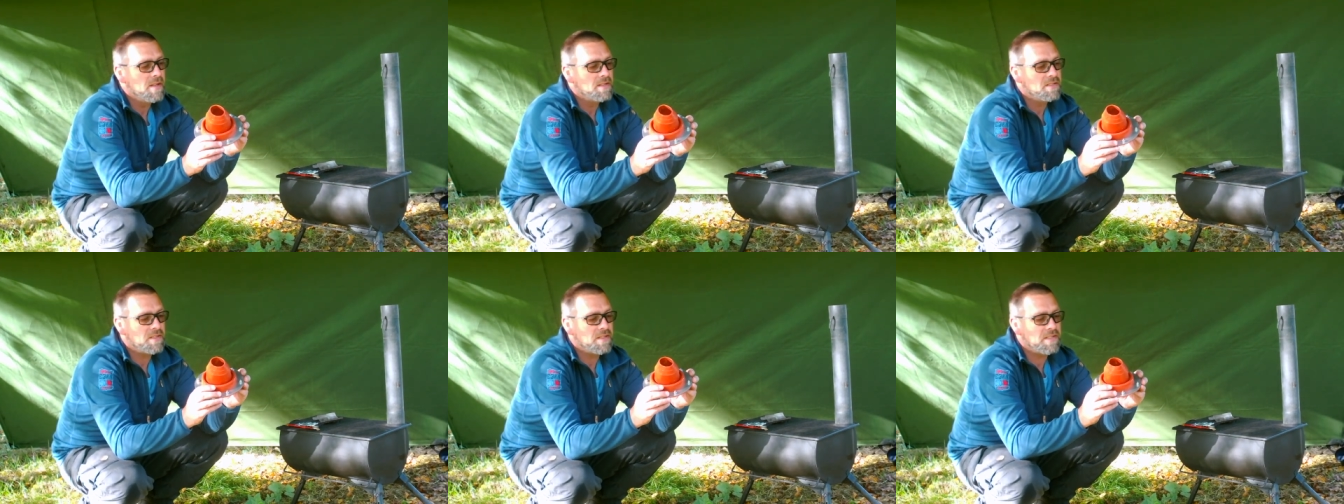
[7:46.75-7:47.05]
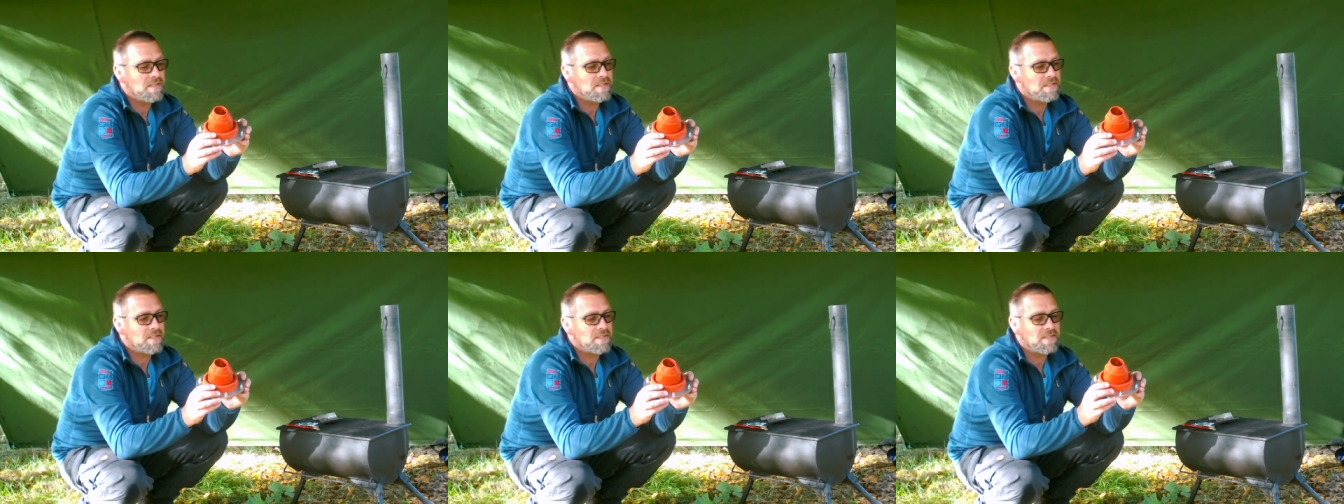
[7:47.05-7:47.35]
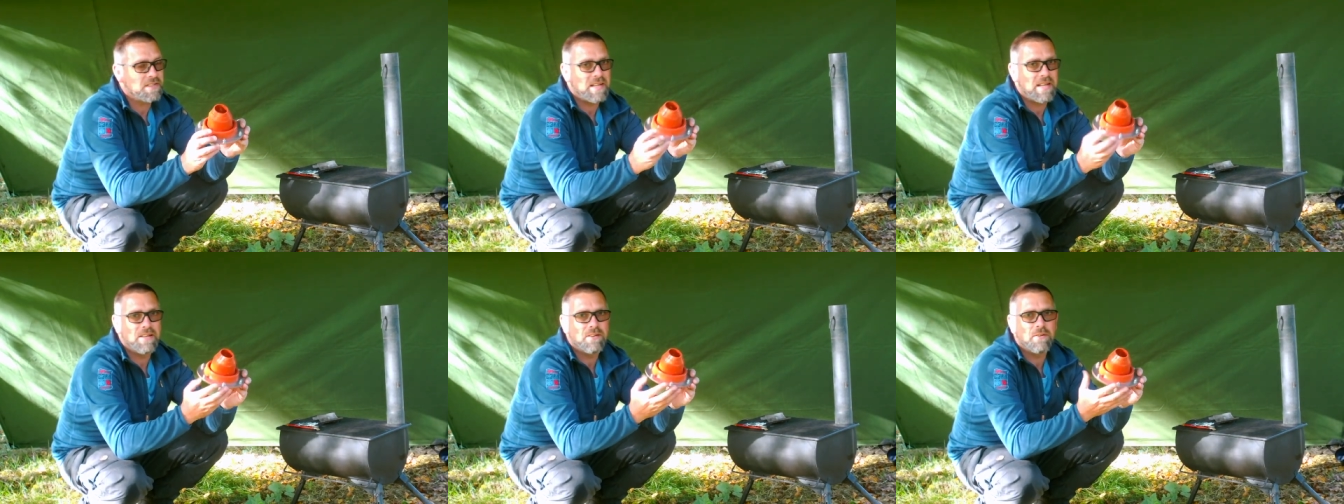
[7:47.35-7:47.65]
So this is a
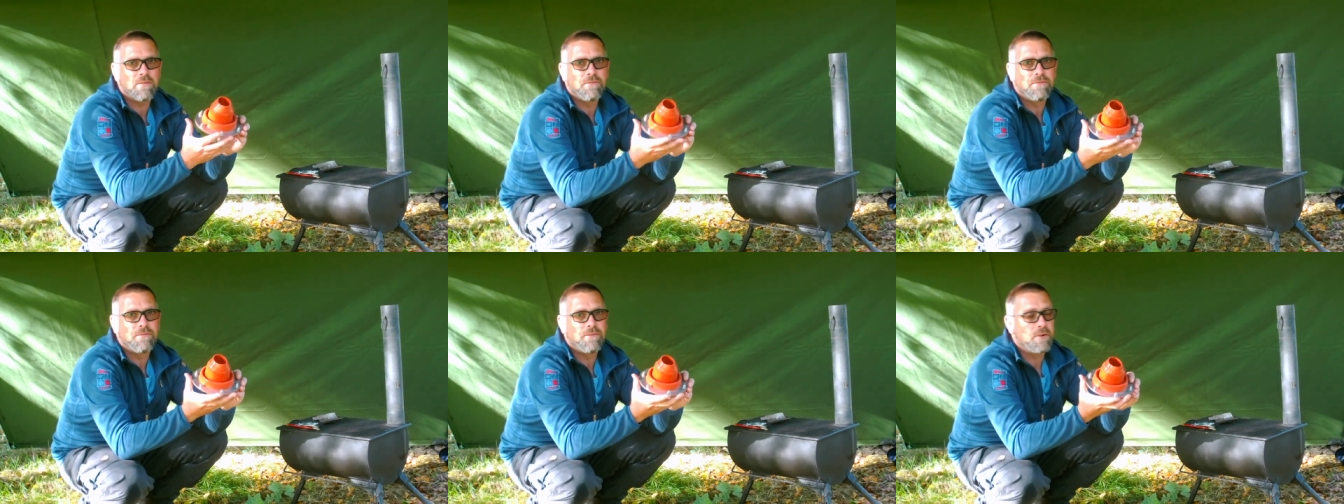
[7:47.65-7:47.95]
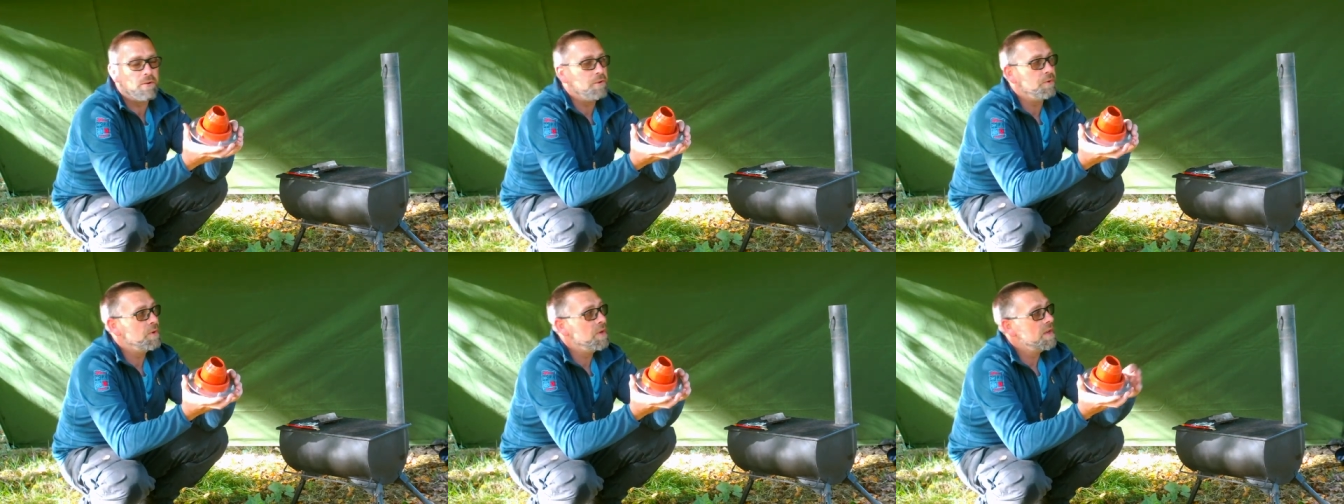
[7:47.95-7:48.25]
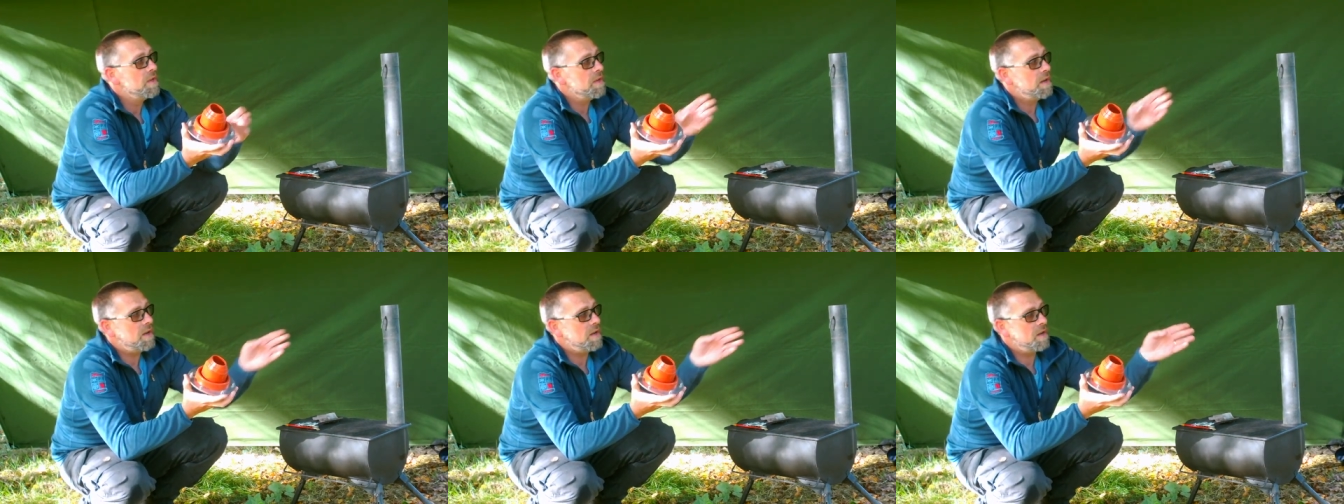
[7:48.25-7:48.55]
standard flue
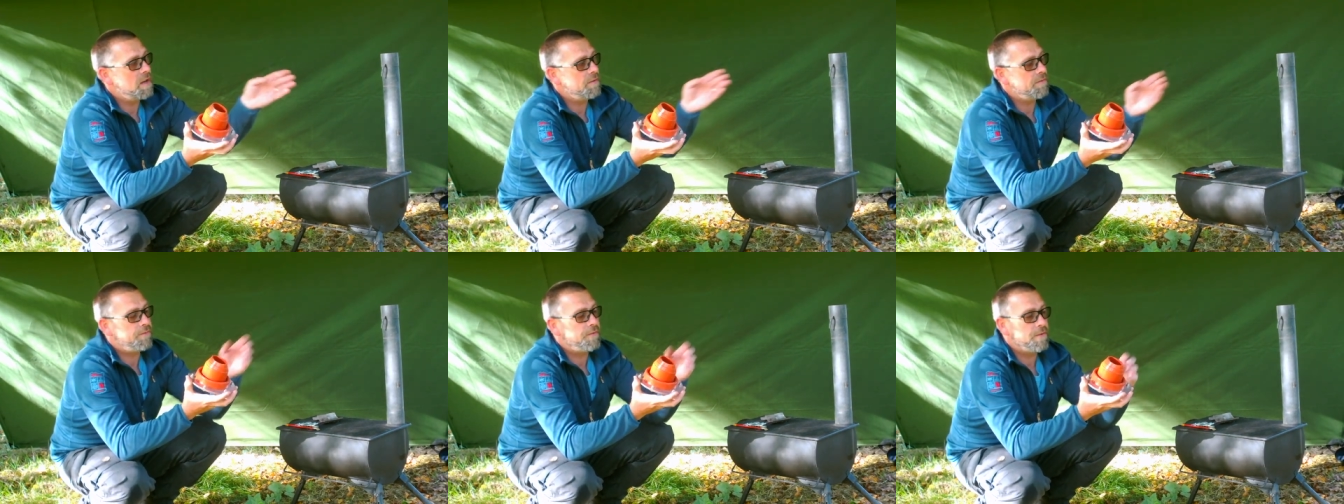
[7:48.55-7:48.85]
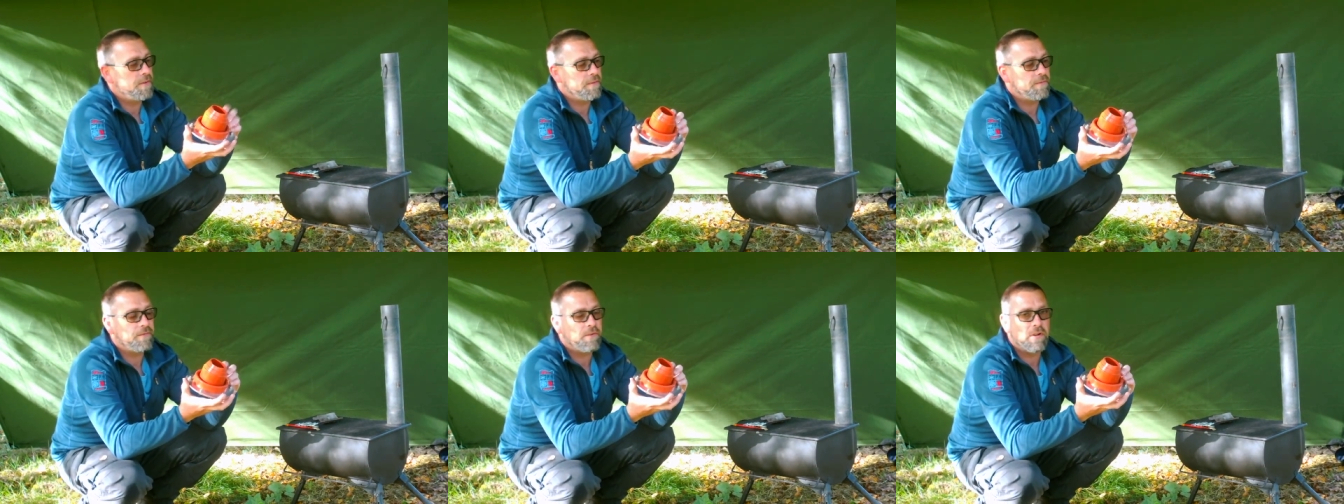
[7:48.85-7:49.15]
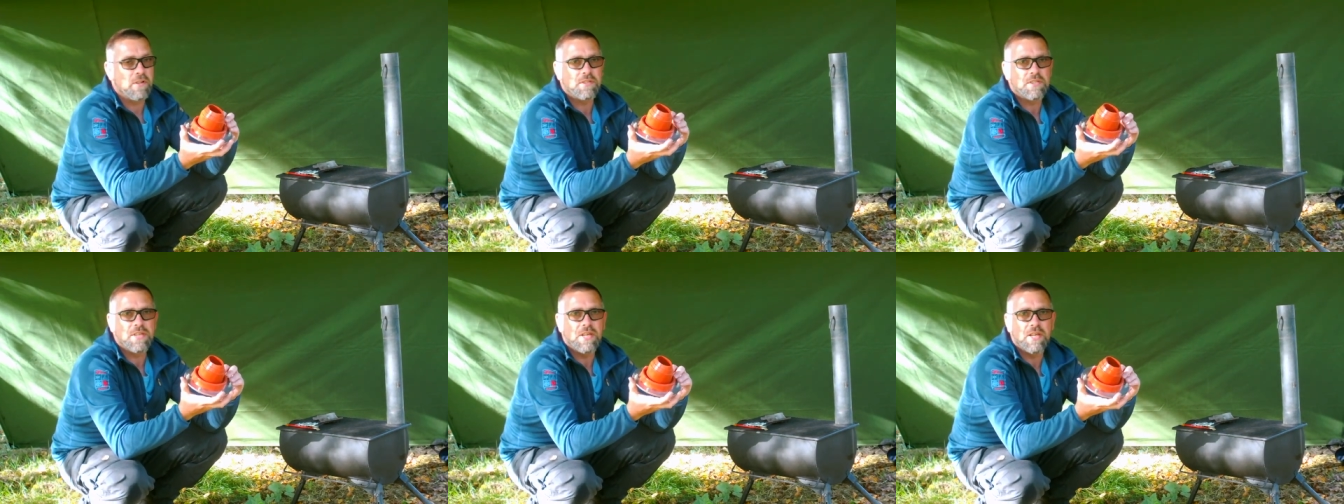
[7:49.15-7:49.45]
for the
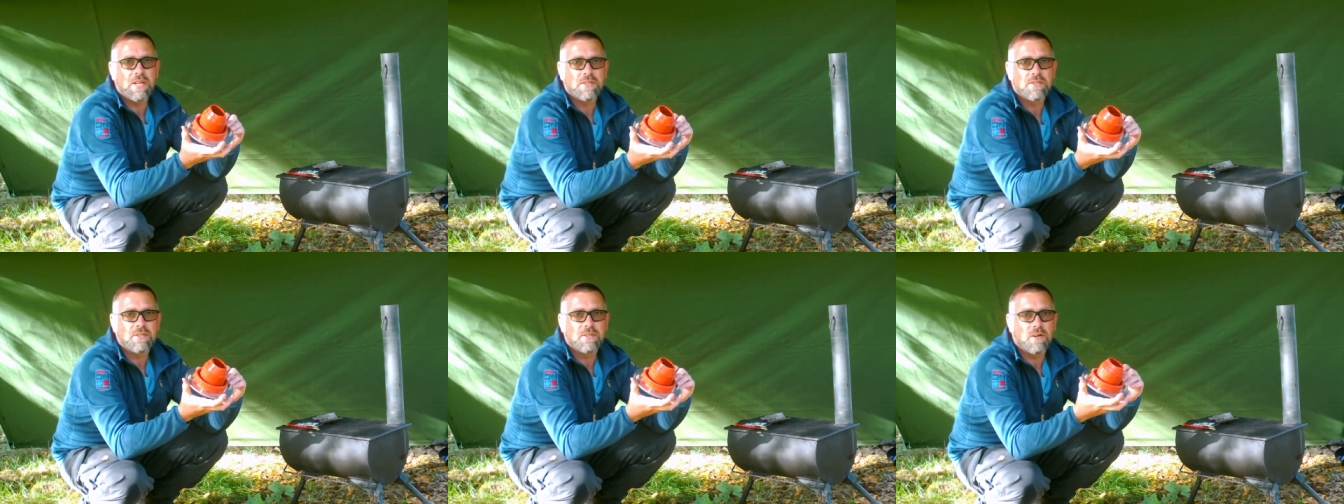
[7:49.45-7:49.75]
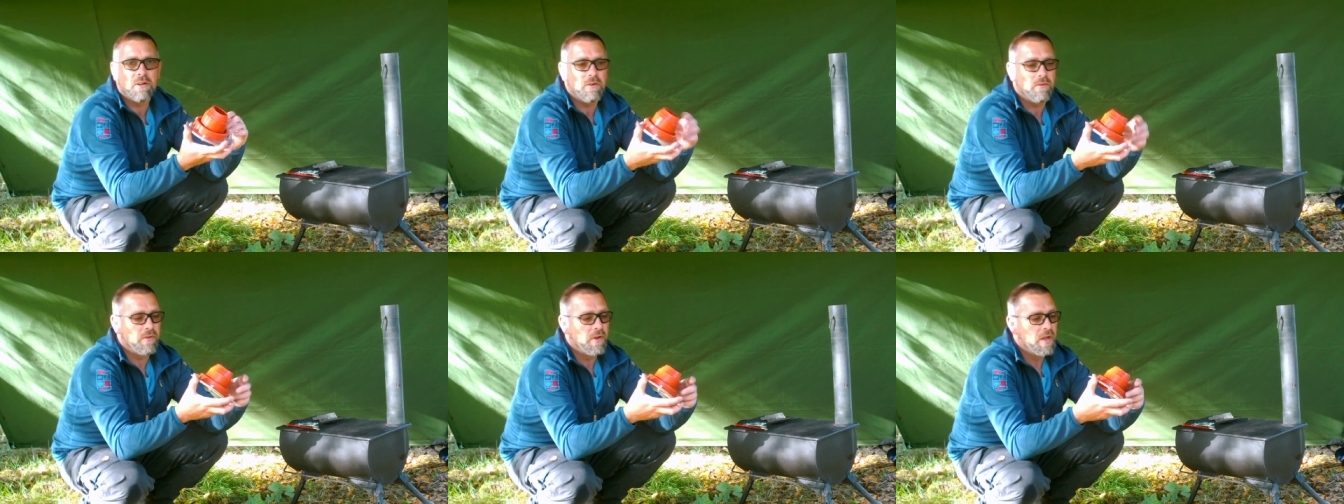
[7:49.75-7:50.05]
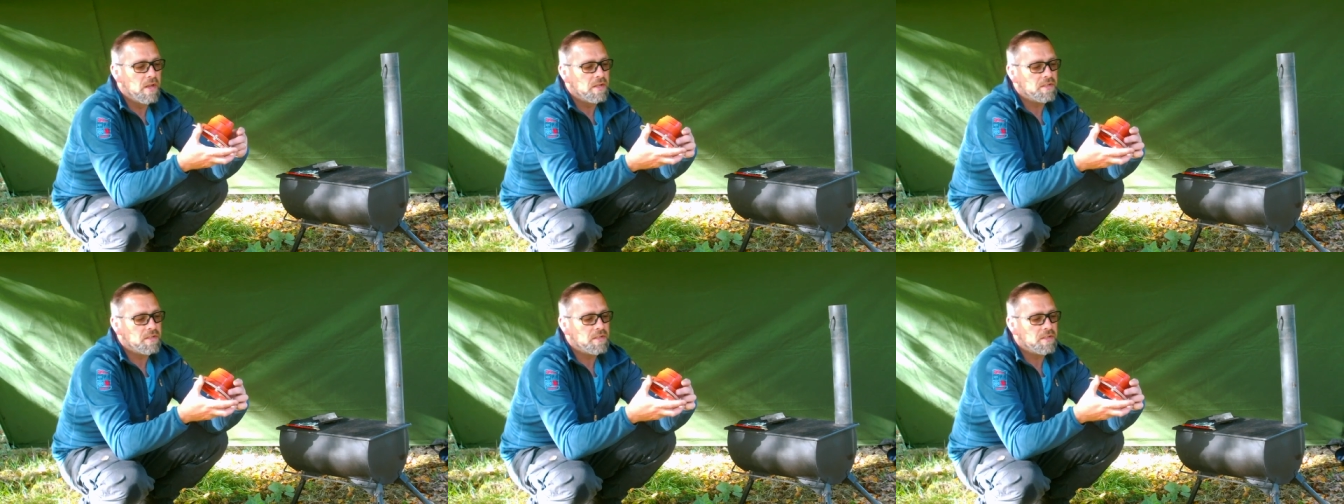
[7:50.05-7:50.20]
Frontier stove.